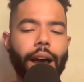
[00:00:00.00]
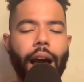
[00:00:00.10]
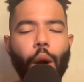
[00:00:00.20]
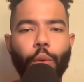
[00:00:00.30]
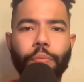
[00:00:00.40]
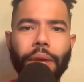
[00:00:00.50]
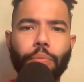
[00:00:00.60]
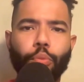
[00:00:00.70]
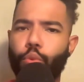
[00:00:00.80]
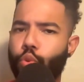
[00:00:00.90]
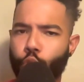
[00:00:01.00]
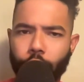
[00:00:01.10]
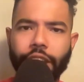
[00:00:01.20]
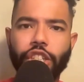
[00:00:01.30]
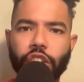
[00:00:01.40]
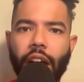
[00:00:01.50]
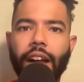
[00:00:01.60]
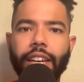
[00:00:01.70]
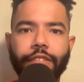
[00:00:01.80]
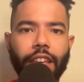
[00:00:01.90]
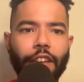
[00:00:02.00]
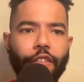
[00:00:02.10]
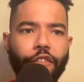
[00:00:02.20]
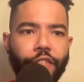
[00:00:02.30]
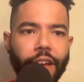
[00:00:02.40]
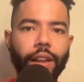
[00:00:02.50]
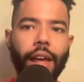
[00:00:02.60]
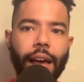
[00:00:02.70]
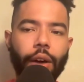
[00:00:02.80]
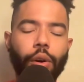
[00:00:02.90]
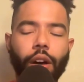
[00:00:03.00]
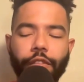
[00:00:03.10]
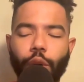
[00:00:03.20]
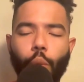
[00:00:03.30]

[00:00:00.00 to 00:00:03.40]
I would be pretty shocked if they fell out of the